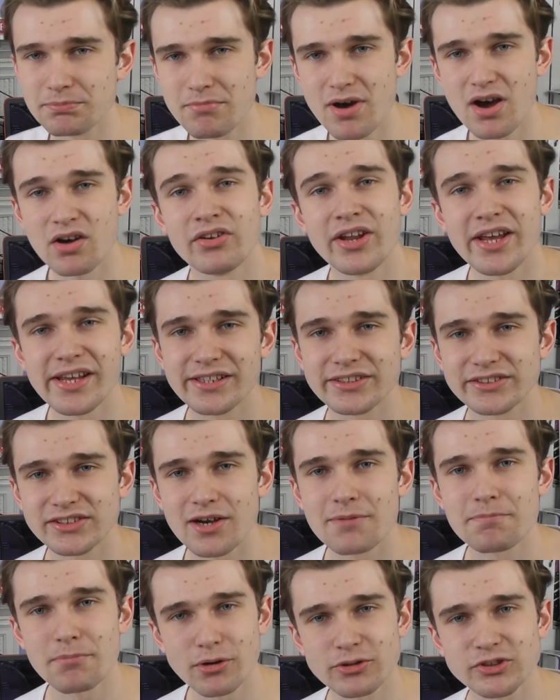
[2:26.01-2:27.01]
Mane is
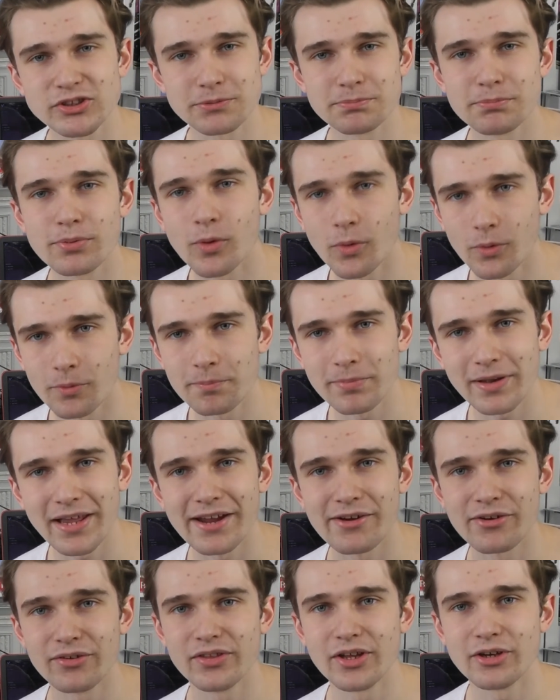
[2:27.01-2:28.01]
our most important
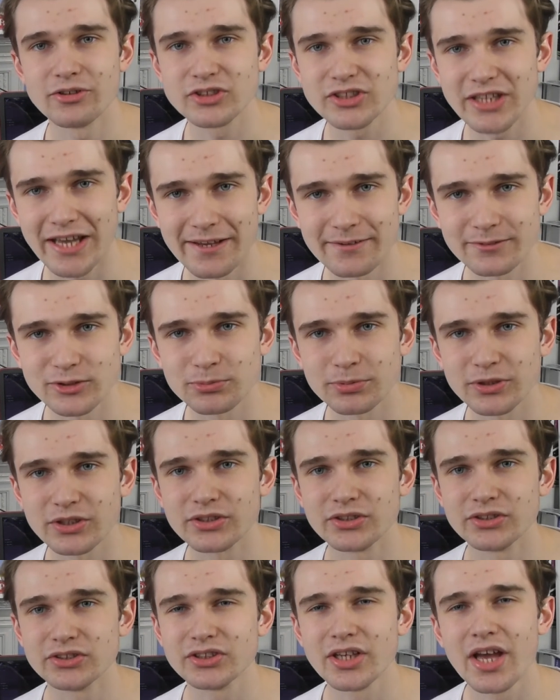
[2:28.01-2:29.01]
player in those games
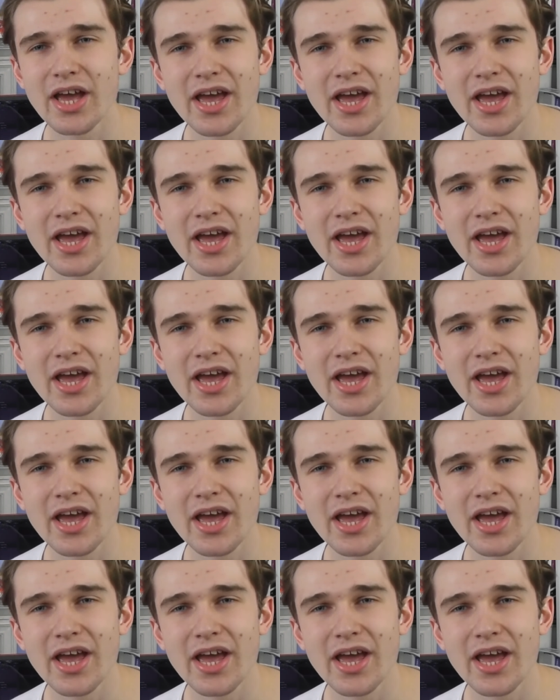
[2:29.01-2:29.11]
because